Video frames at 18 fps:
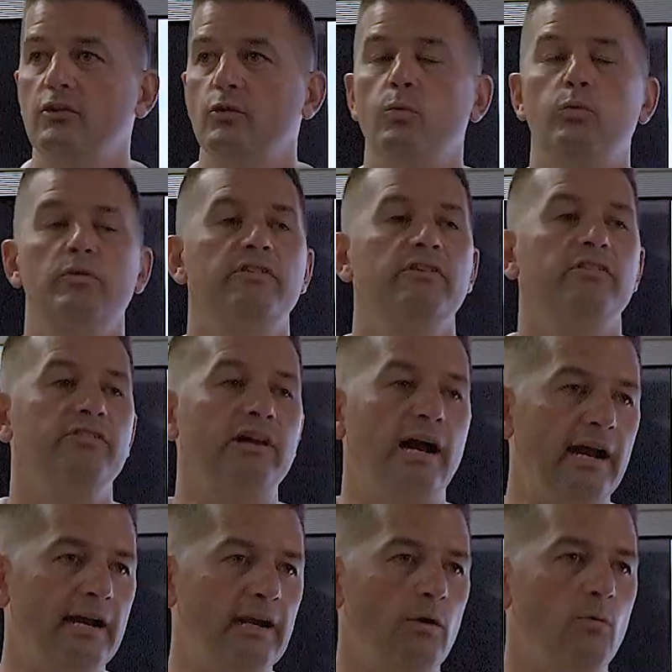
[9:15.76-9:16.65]
you
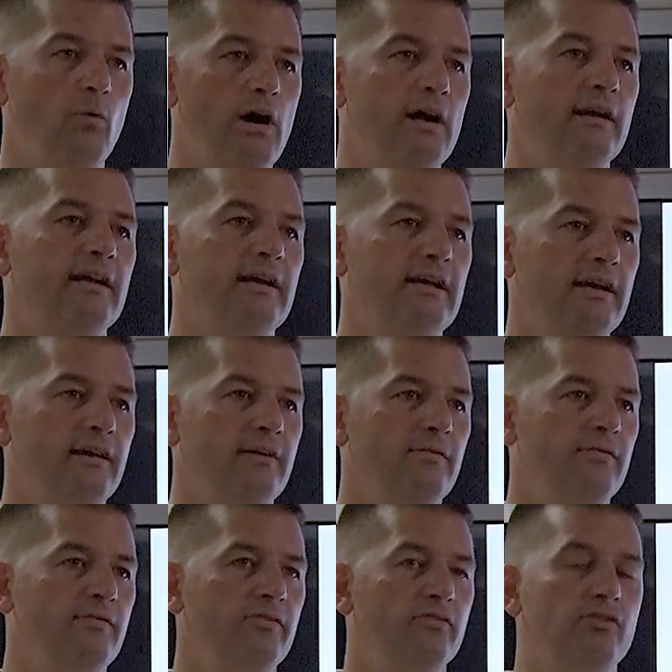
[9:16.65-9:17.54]
decide I want to
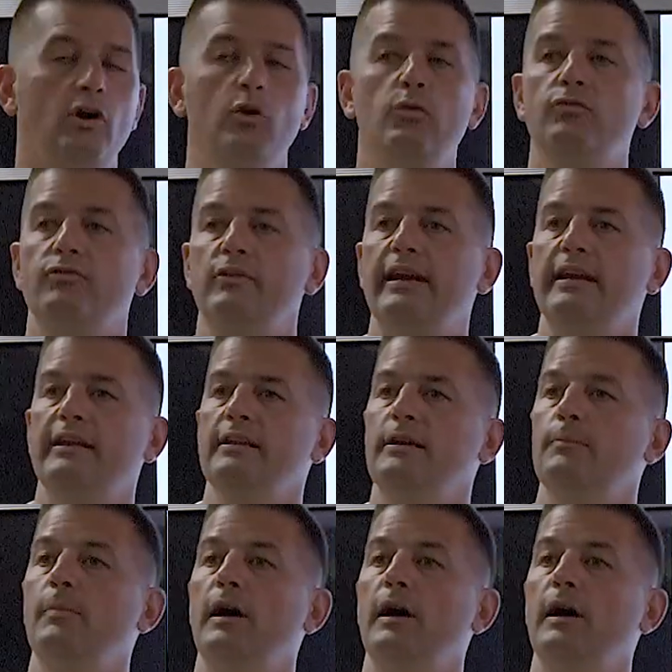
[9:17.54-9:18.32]
give Zofran, the